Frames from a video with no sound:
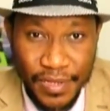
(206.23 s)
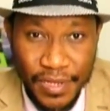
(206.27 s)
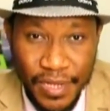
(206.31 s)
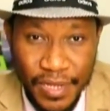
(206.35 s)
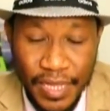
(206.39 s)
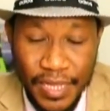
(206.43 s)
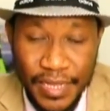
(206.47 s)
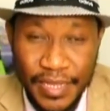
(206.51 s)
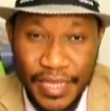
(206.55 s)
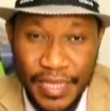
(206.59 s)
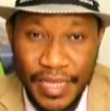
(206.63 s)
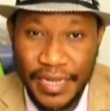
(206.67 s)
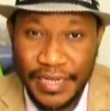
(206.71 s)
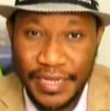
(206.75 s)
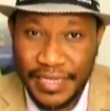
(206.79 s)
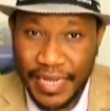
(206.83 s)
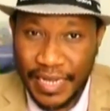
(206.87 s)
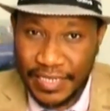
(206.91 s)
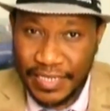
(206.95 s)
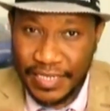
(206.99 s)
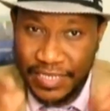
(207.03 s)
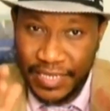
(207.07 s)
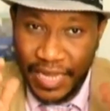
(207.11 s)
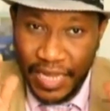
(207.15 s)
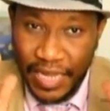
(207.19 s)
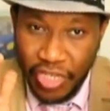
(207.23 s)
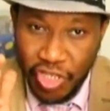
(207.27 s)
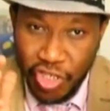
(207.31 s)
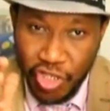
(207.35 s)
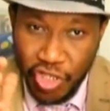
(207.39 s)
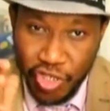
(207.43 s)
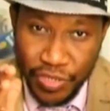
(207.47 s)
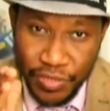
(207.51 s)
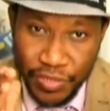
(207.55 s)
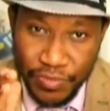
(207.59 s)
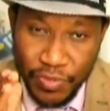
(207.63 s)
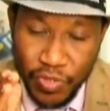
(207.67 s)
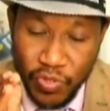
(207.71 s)
The
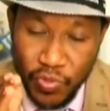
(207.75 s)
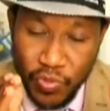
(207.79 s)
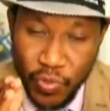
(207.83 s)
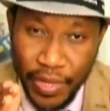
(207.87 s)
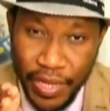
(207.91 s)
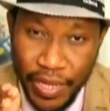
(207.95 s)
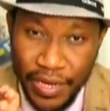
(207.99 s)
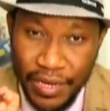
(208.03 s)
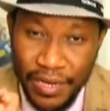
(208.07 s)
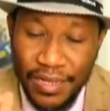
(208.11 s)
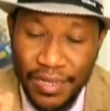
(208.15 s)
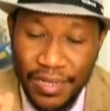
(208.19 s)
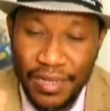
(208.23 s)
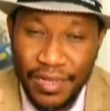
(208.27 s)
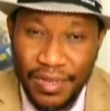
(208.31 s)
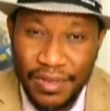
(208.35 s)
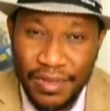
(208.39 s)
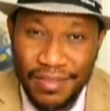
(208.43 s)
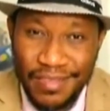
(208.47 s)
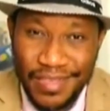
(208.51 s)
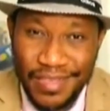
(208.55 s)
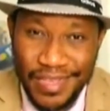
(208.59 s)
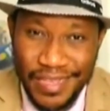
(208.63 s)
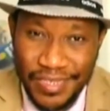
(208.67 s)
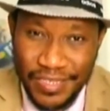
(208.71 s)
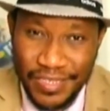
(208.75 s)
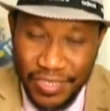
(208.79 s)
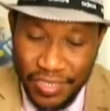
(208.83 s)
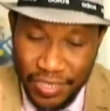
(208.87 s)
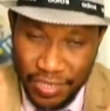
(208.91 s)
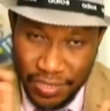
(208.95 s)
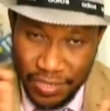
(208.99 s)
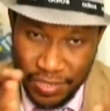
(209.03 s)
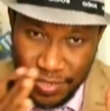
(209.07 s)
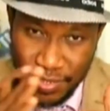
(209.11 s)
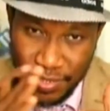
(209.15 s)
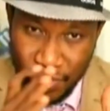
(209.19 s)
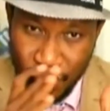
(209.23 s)
intersection between
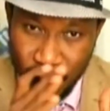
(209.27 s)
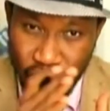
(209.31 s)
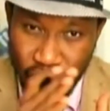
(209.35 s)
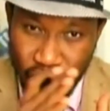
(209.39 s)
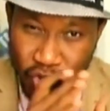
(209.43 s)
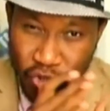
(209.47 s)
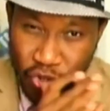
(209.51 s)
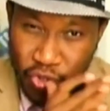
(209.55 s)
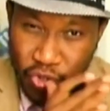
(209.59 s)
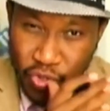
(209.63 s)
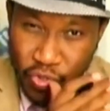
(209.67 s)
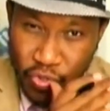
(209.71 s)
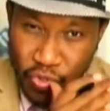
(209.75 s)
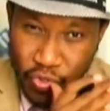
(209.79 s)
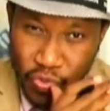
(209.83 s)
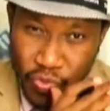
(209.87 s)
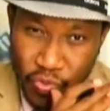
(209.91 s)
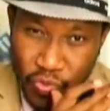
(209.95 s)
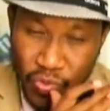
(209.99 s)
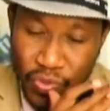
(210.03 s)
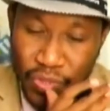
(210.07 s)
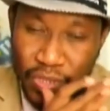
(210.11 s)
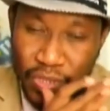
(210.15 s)
these two,